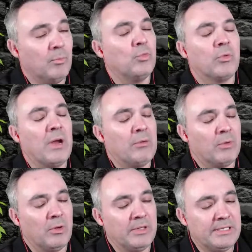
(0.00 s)
great
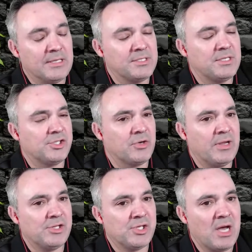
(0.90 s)
role. He does such a
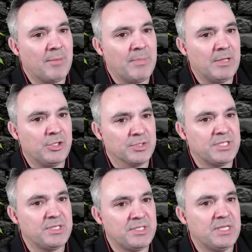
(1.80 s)
great job. But you'll
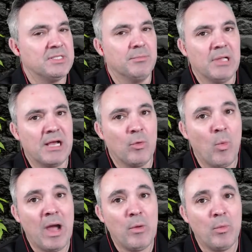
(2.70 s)
see scenes in black
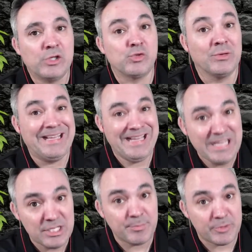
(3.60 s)
and white, which are really
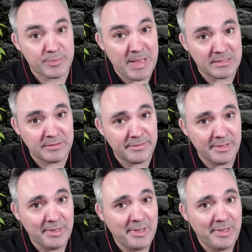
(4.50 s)
his perspective.